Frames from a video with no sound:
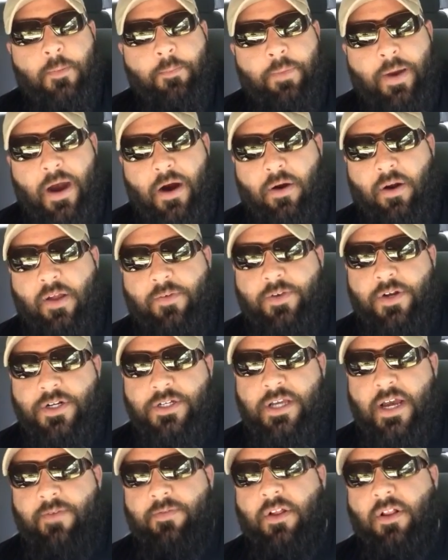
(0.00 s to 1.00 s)

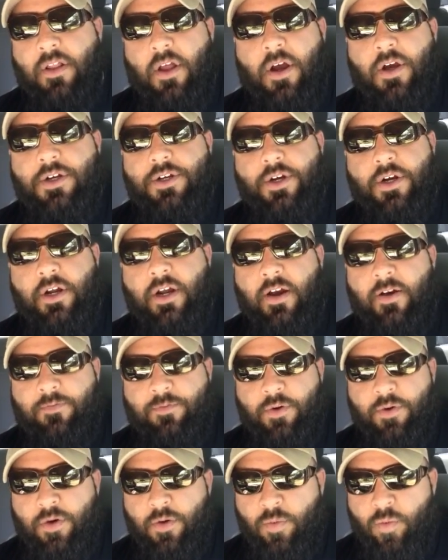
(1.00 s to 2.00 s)
Powerlifters have the luxury of
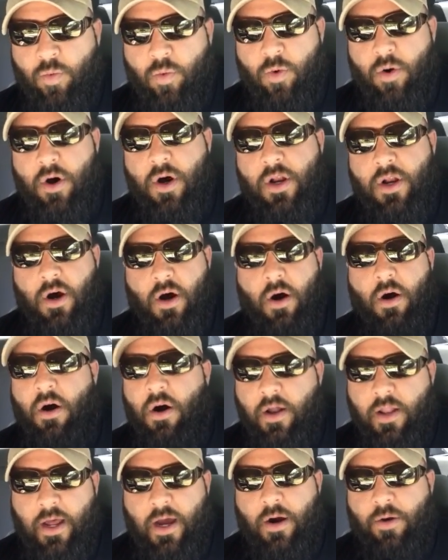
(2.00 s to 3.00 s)
doing one
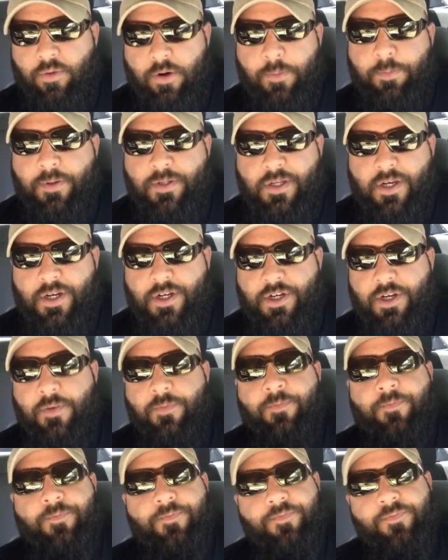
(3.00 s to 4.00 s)
all-out
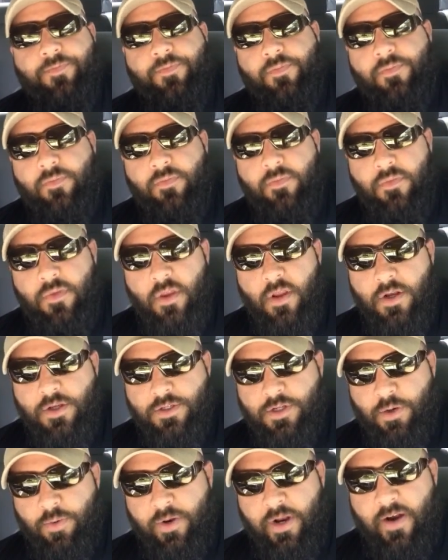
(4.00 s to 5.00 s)
repetition
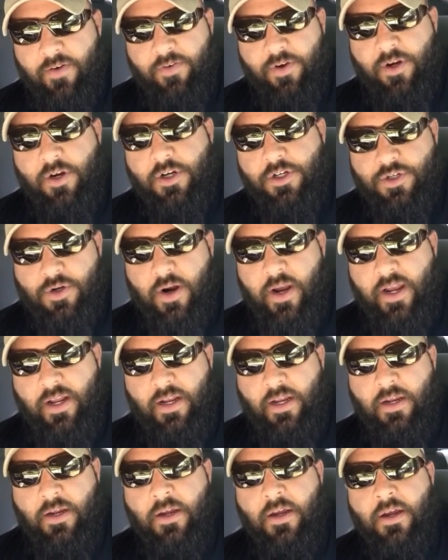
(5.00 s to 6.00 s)
so whenever you're
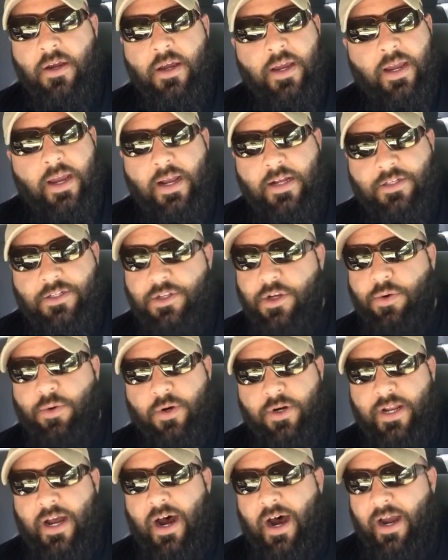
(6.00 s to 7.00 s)
training, it's do
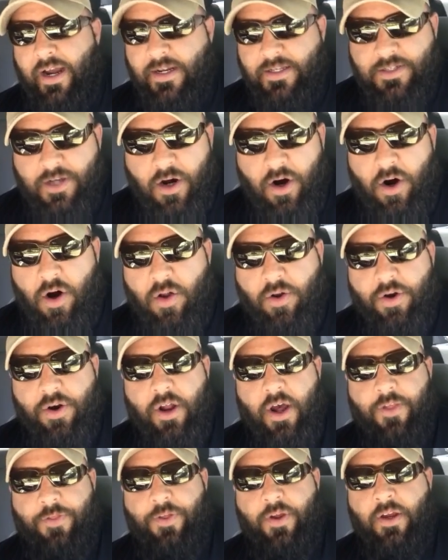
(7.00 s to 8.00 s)
or die. It's all or
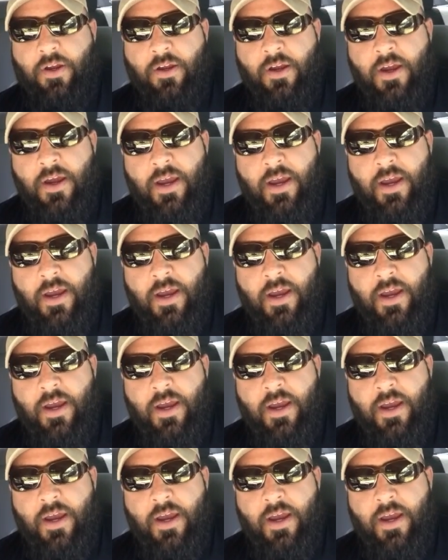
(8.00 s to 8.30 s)
nothing.